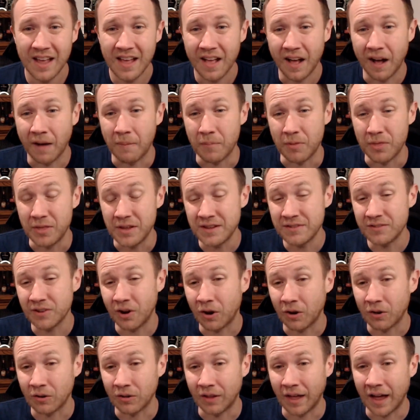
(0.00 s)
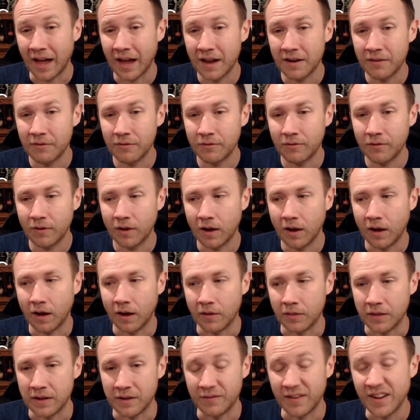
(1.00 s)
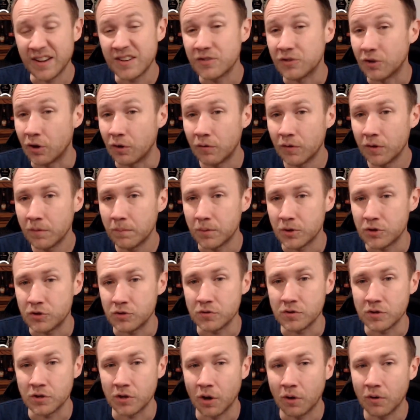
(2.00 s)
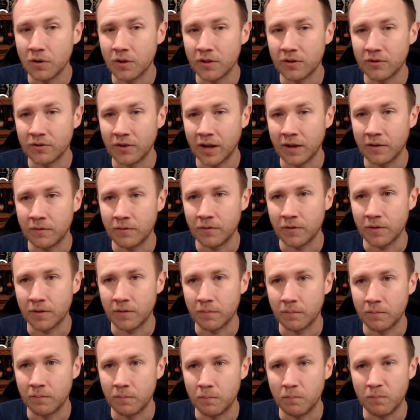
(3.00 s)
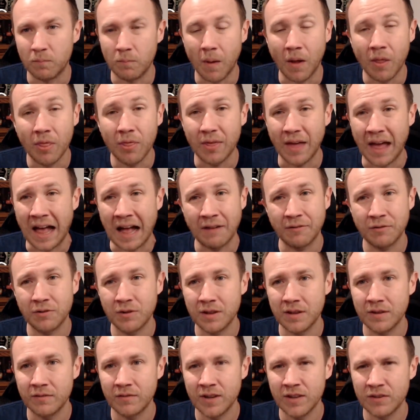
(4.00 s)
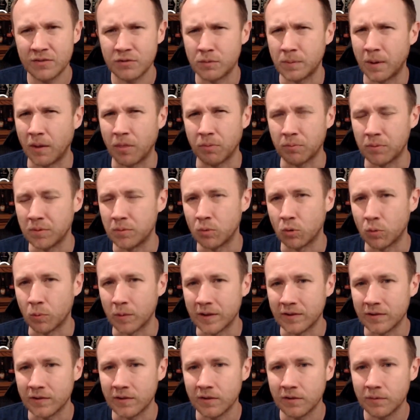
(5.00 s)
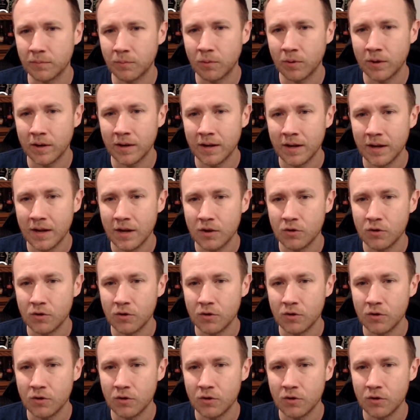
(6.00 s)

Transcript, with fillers: Um, these are live. Uh, the event is over, but you can go to the site for the month after the event, so about three more weeks at this point,